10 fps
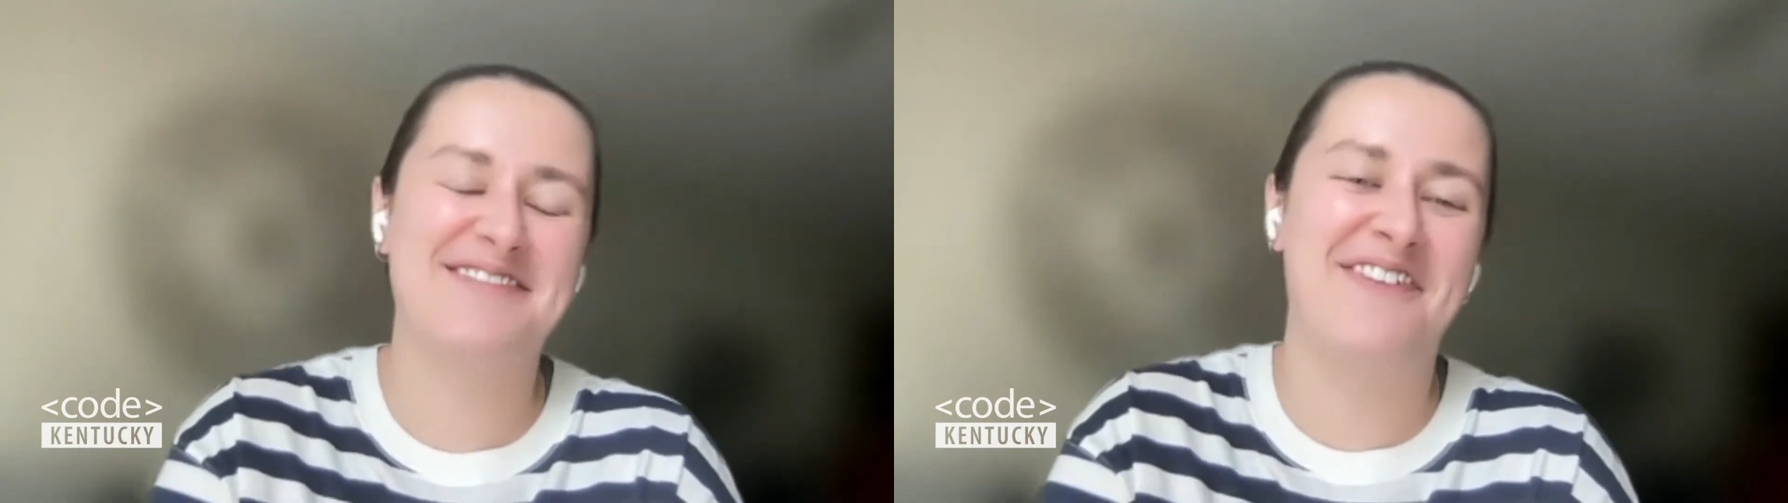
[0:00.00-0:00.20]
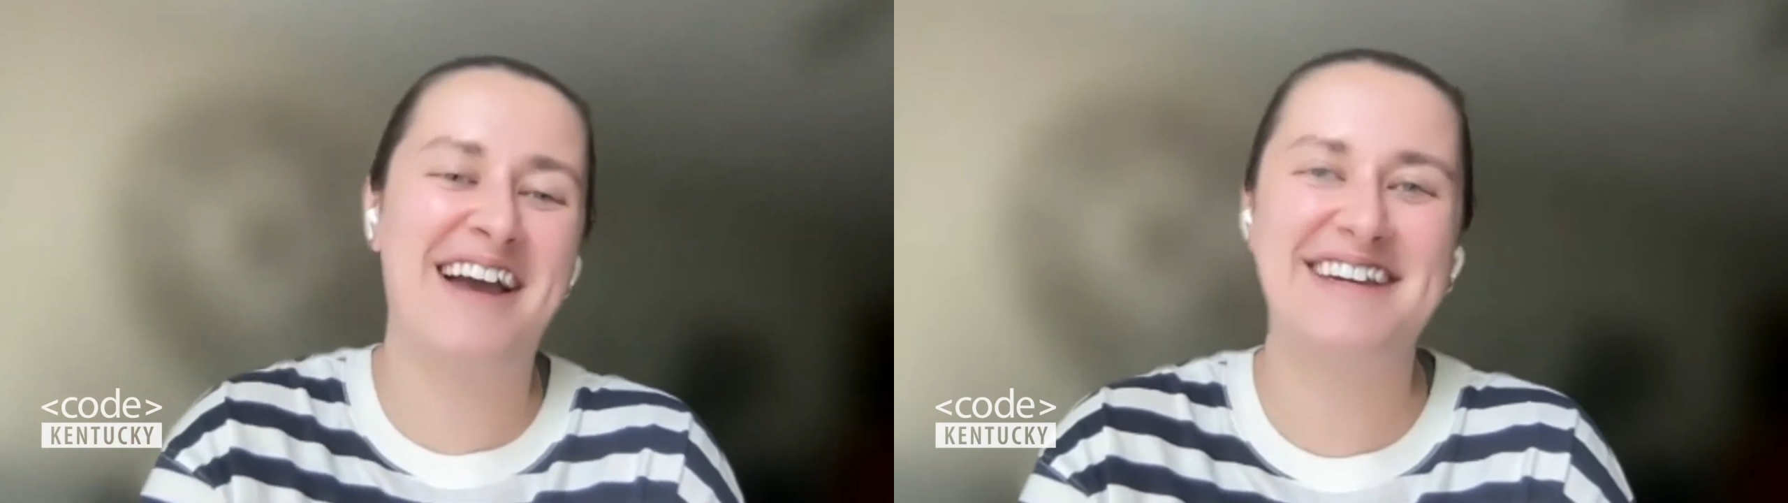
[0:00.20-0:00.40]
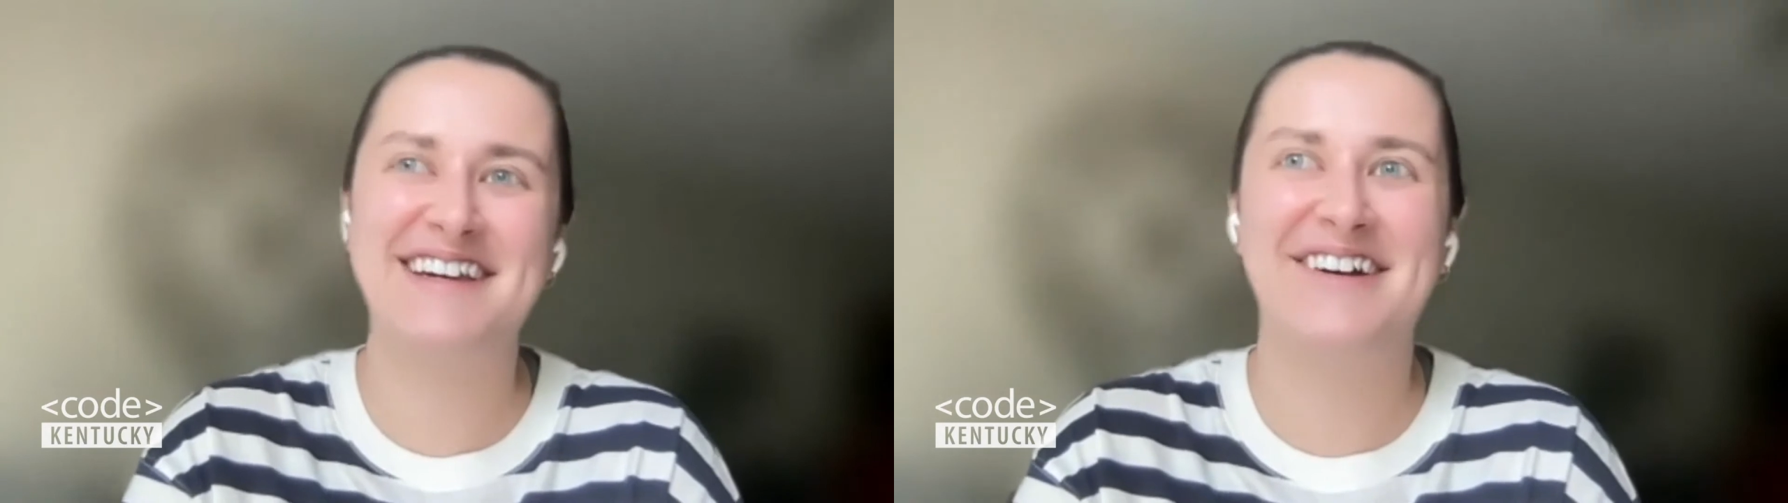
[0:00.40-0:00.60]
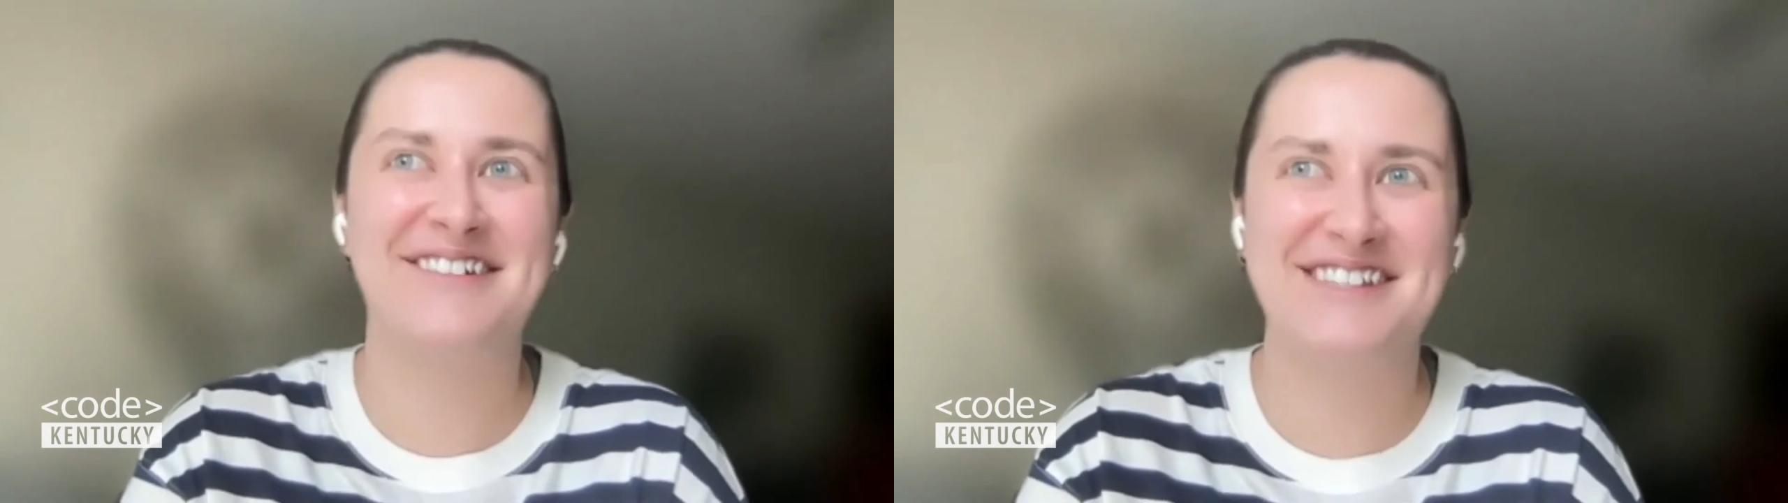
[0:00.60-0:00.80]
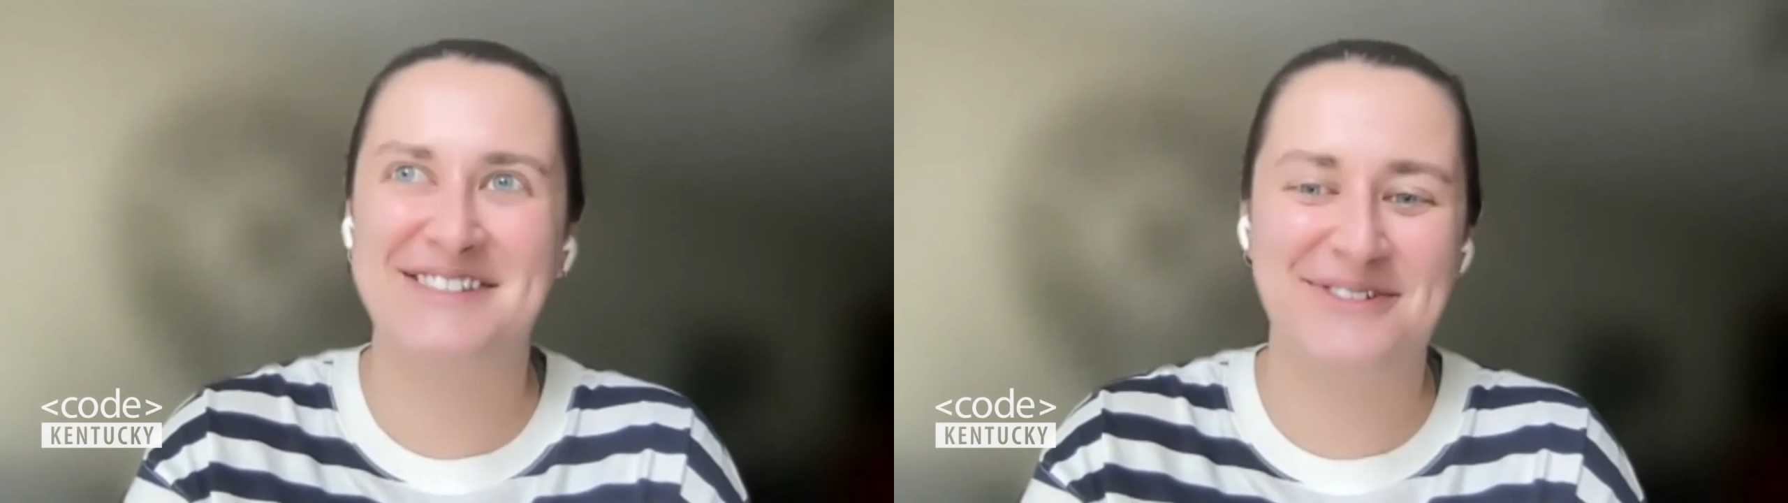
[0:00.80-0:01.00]
My ego
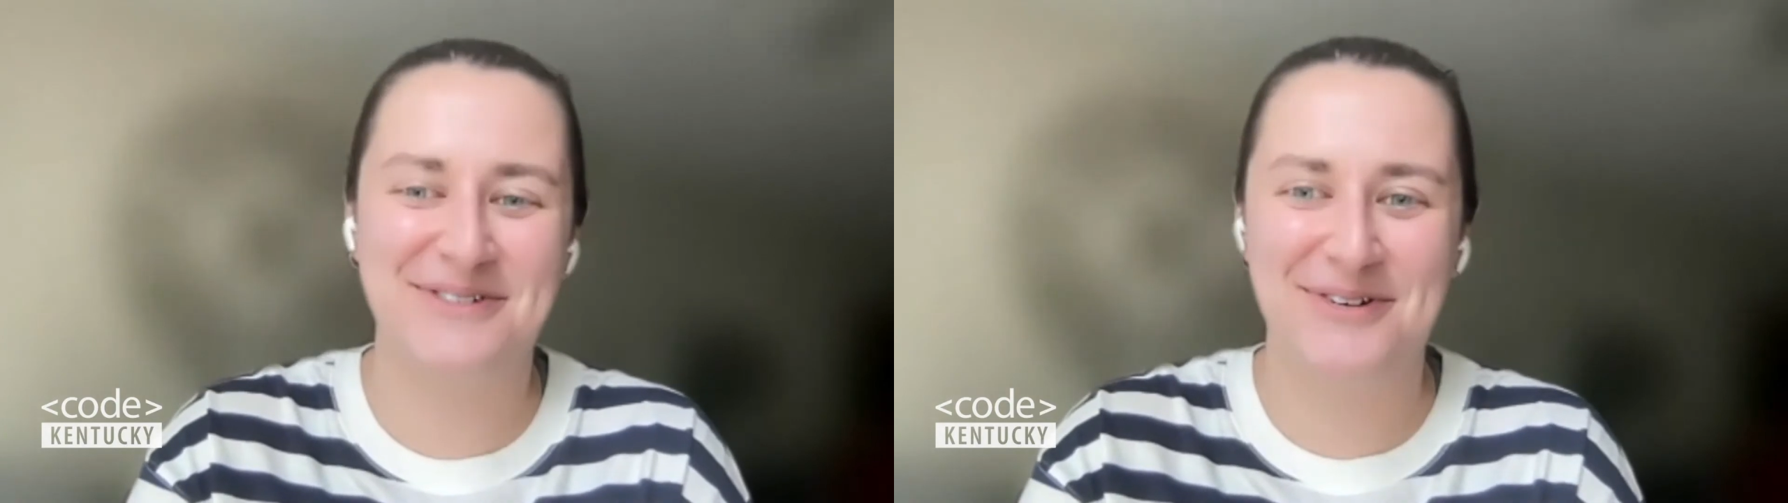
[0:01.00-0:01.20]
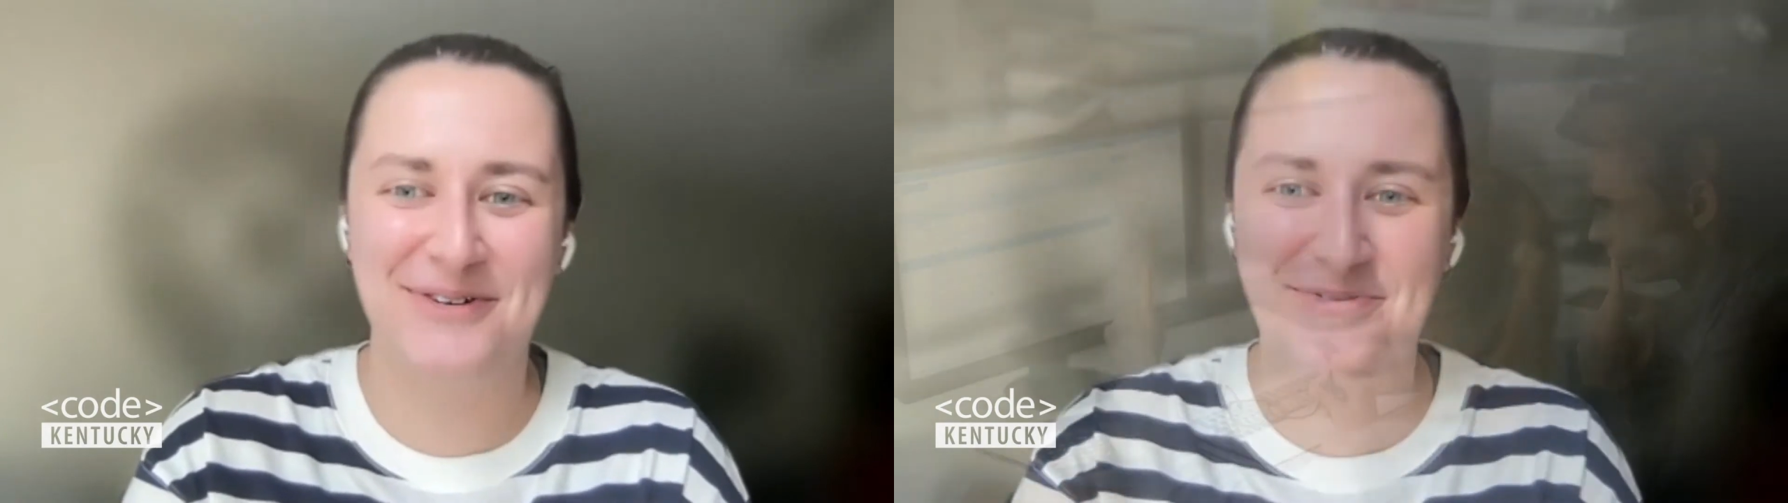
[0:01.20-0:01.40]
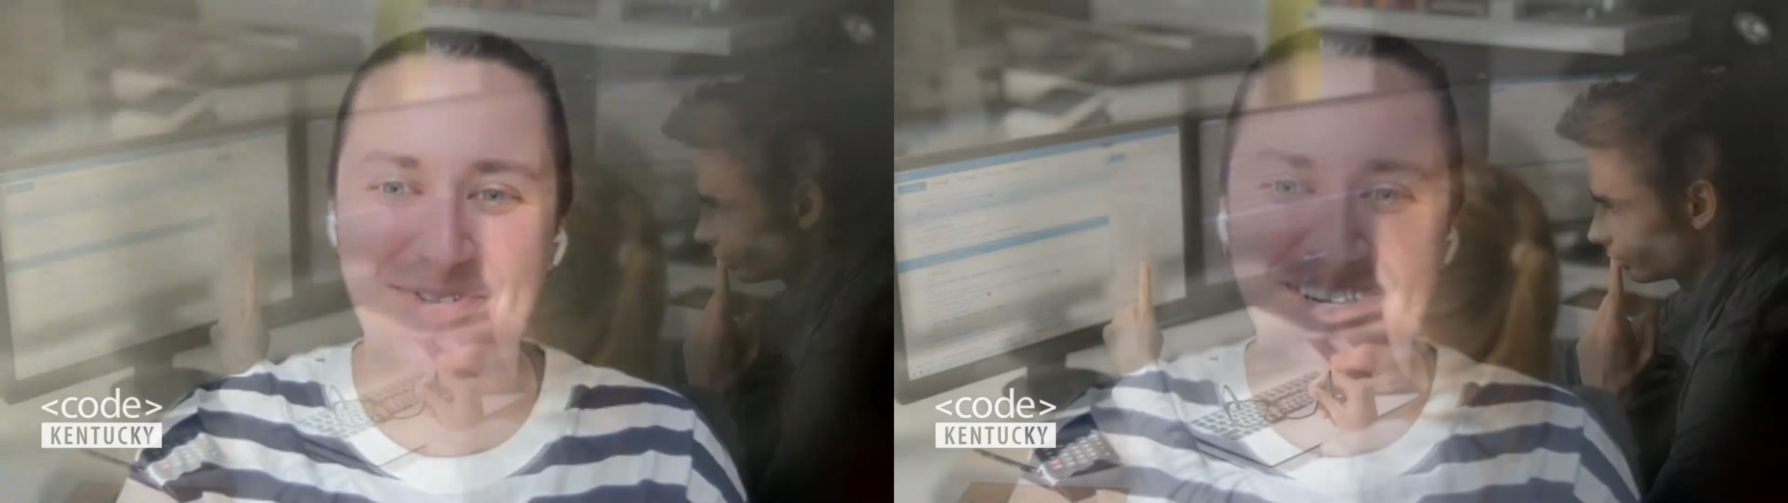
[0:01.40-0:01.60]
was through the roof.